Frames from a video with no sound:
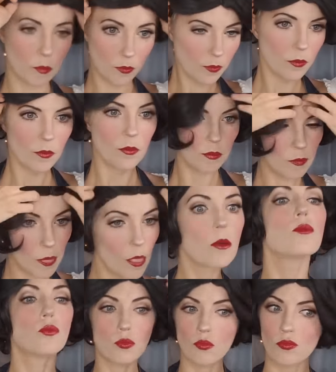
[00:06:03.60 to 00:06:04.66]
wig is
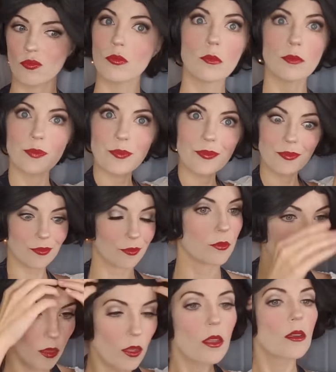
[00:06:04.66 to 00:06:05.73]
nothing fancy. I
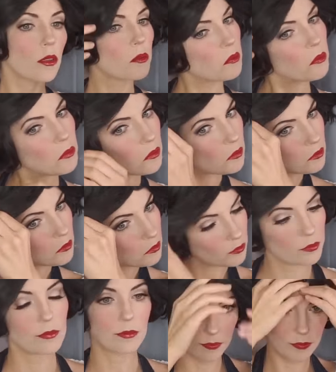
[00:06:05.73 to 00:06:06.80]
got it off of Amazon
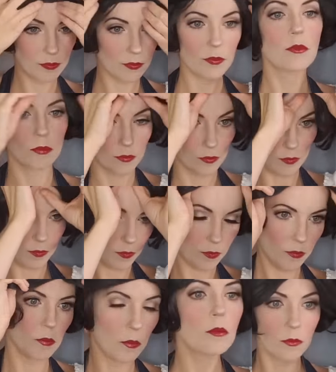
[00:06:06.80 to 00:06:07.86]
for like 15
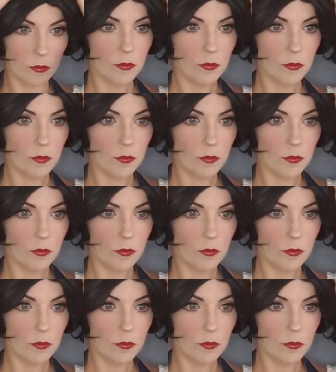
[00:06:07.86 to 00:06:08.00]
bucks